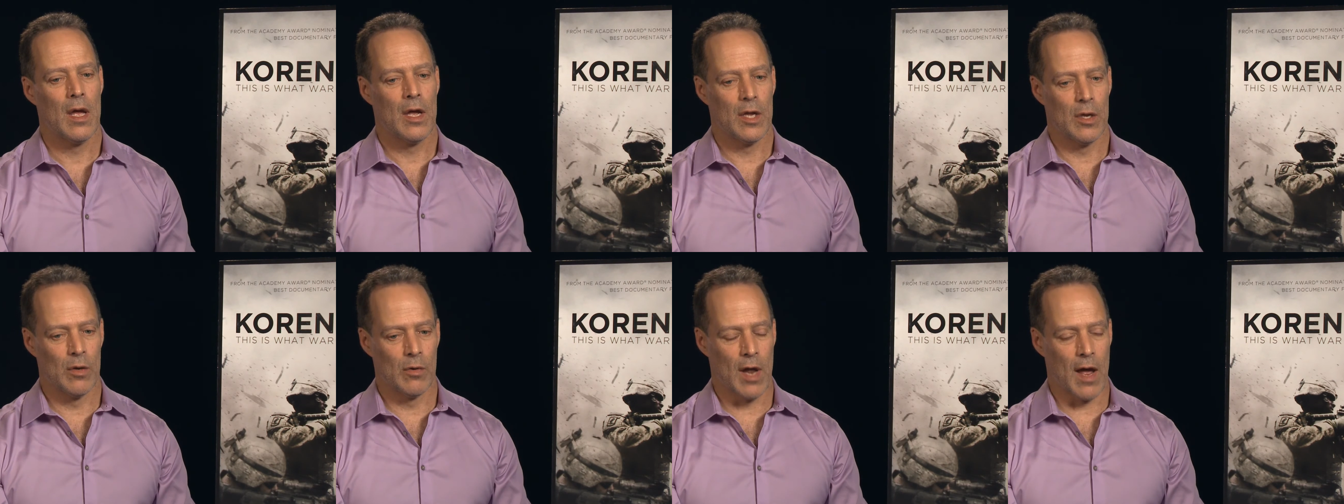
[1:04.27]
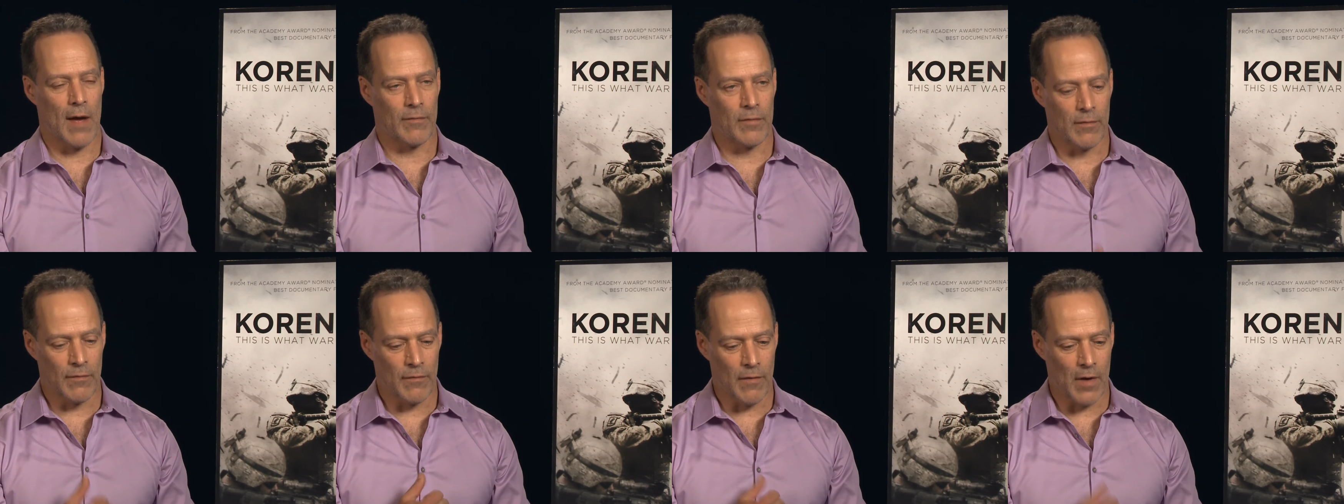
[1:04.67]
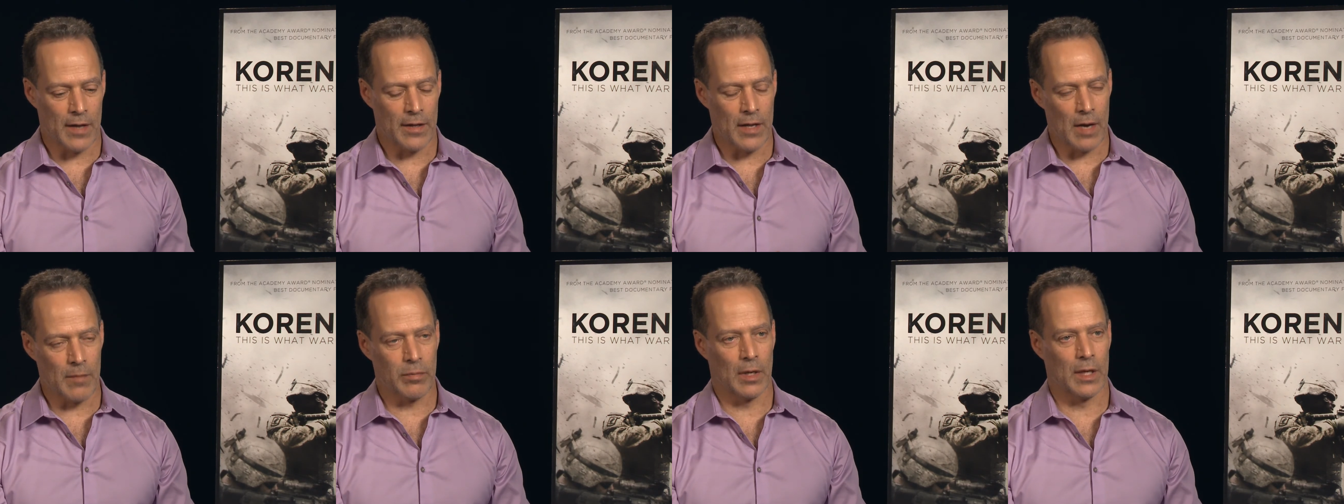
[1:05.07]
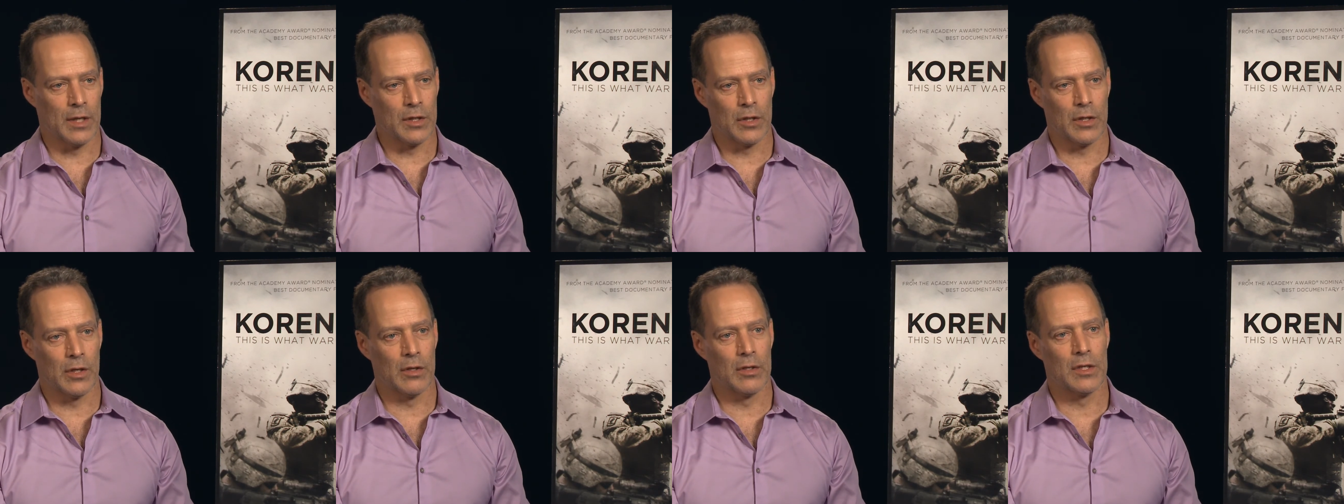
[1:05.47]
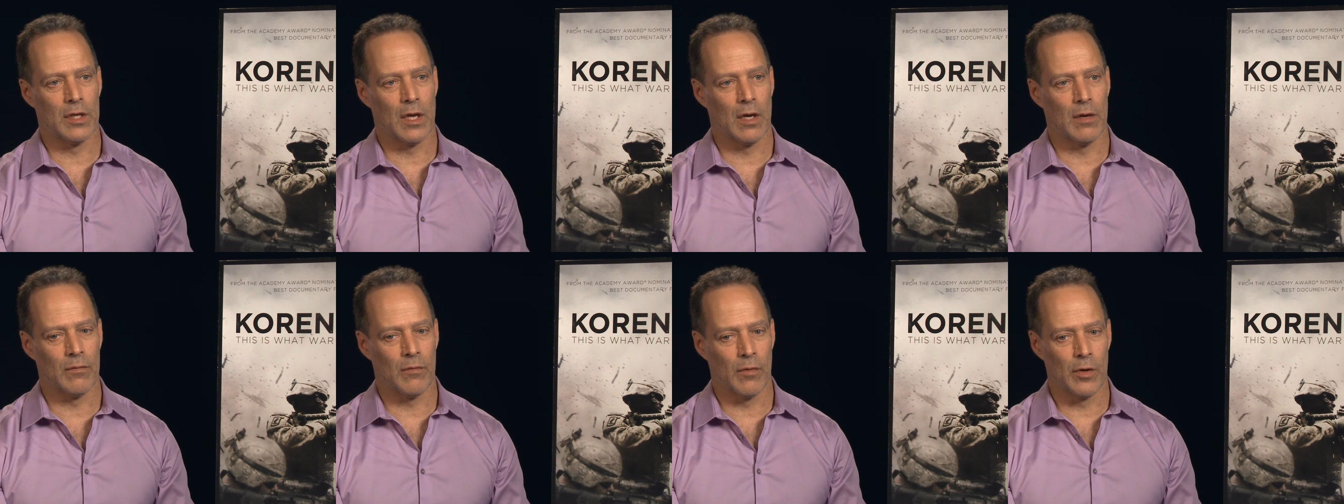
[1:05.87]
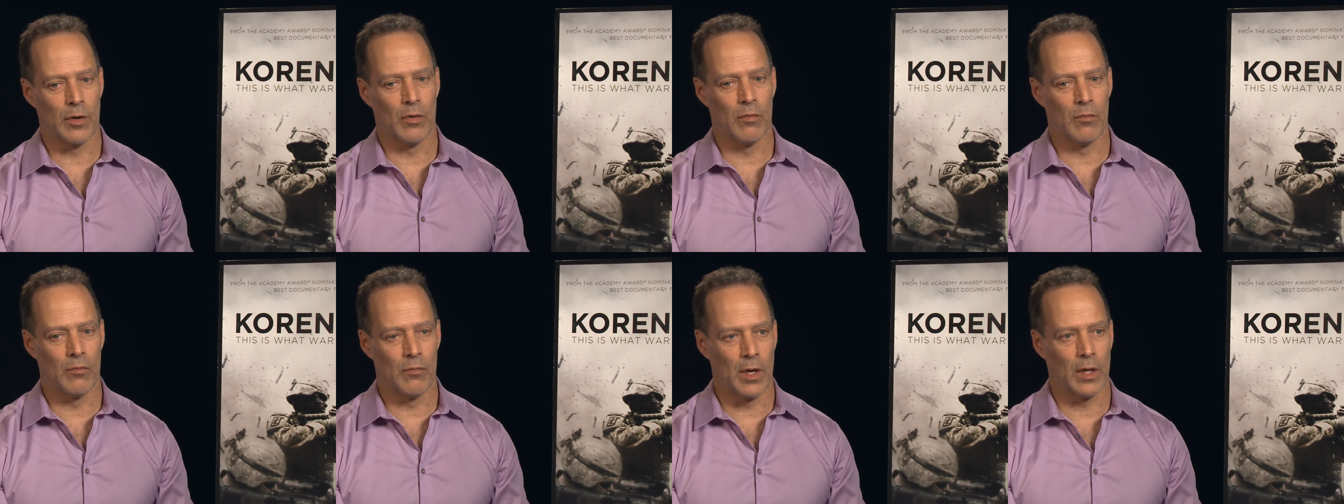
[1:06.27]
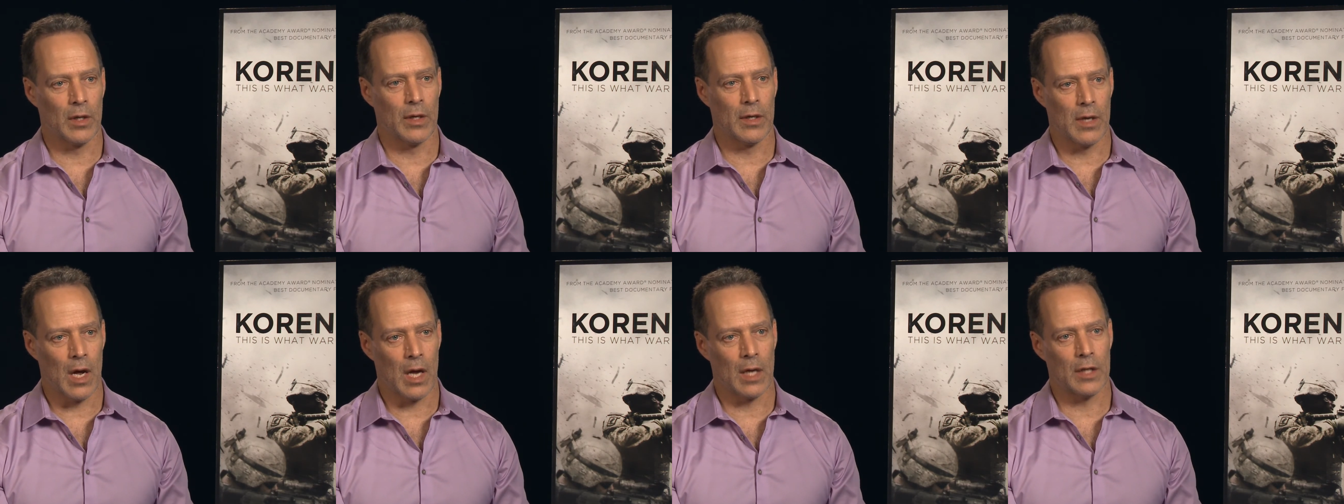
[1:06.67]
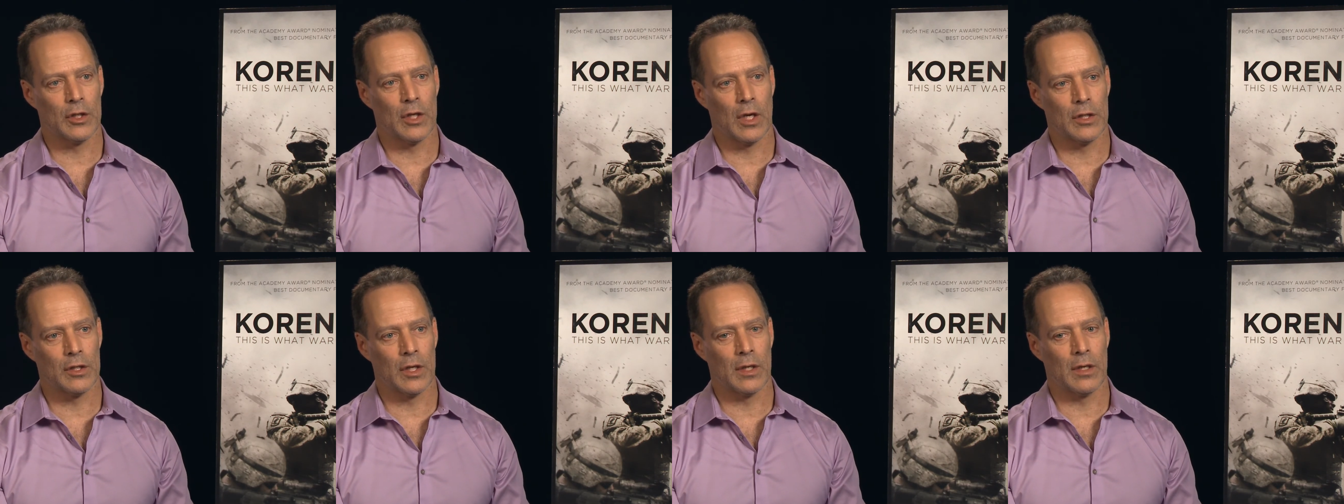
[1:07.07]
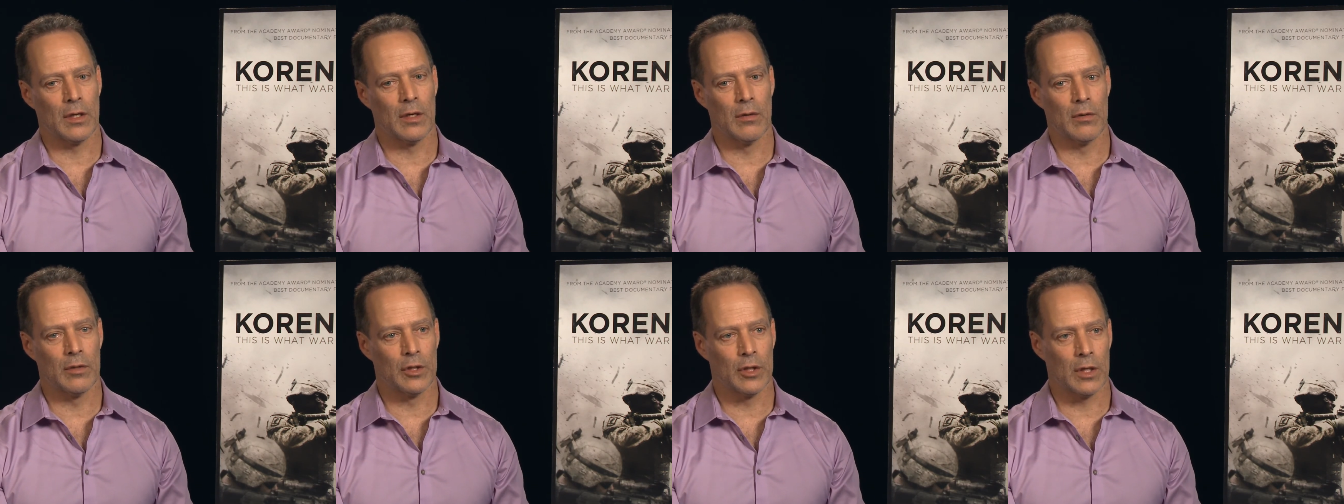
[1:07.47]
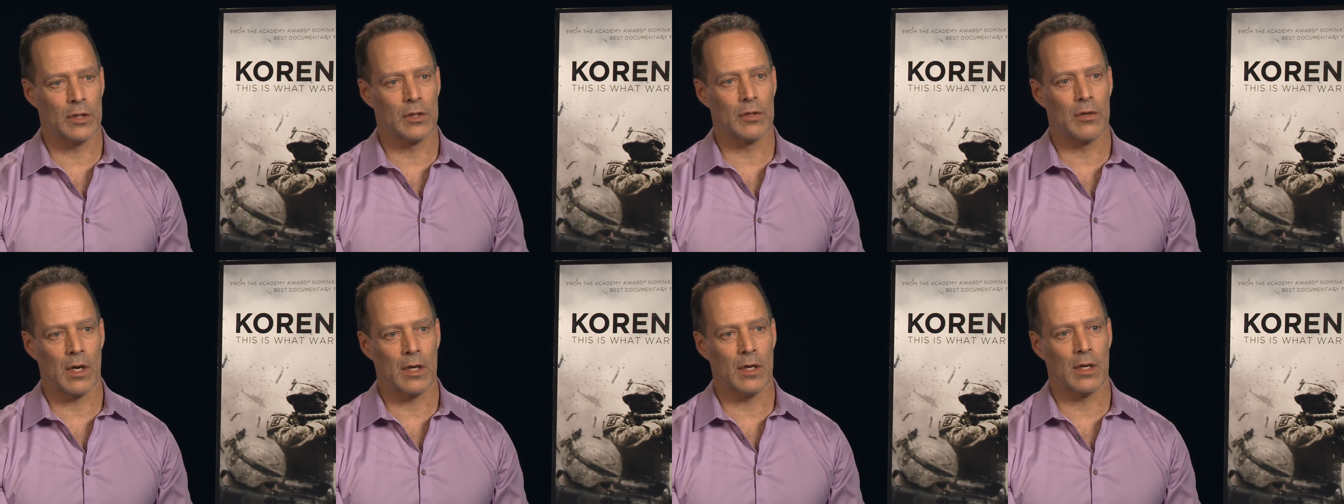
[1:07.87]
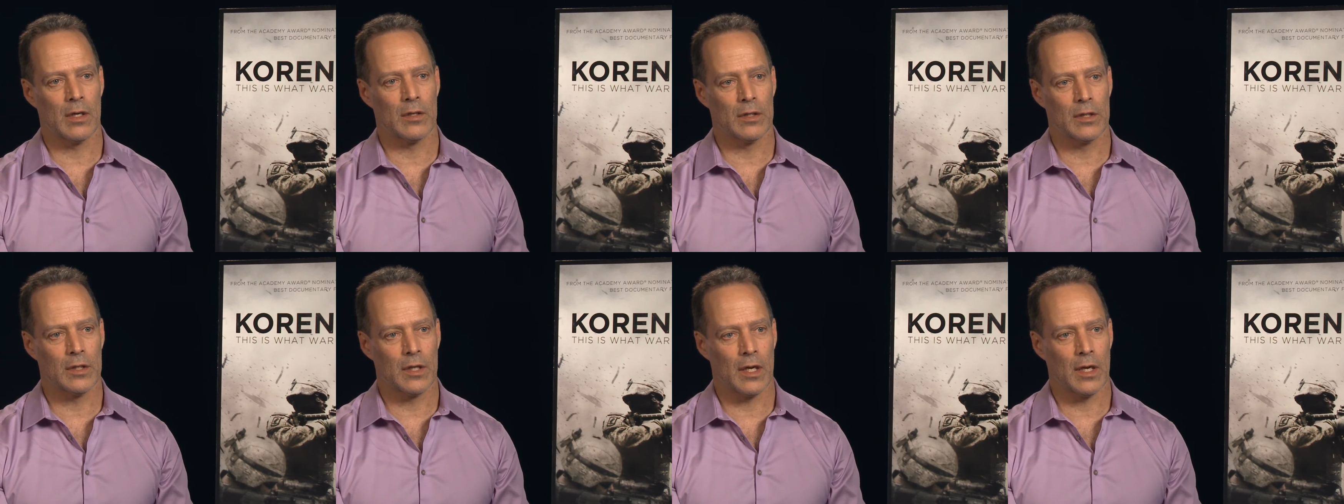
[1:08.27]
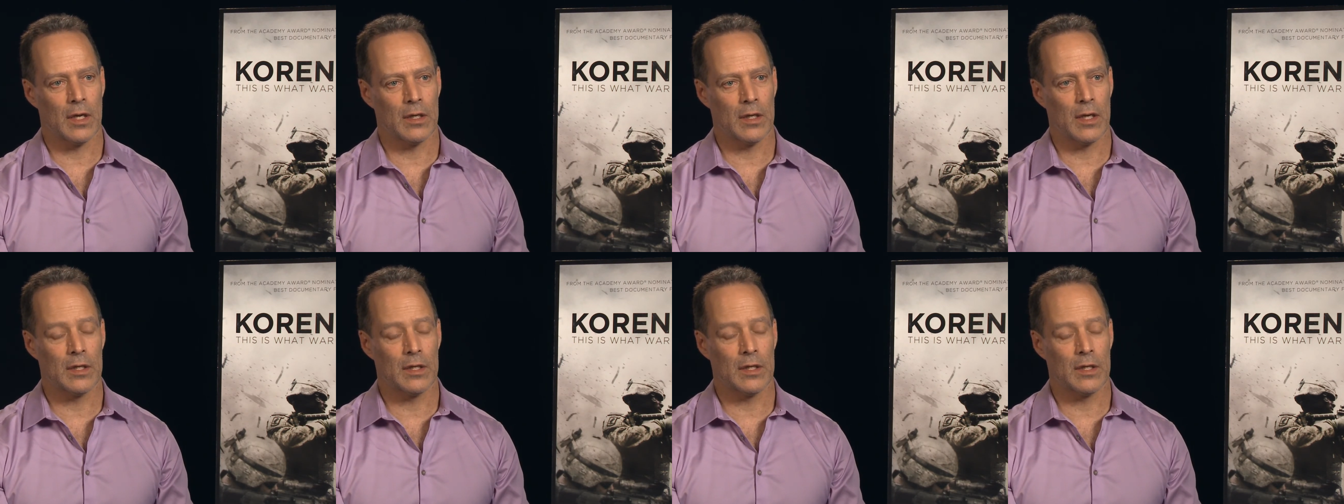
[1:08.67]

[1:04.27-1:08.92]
you would have to find that place in yourself where you're really not judging. You're just trying to understand.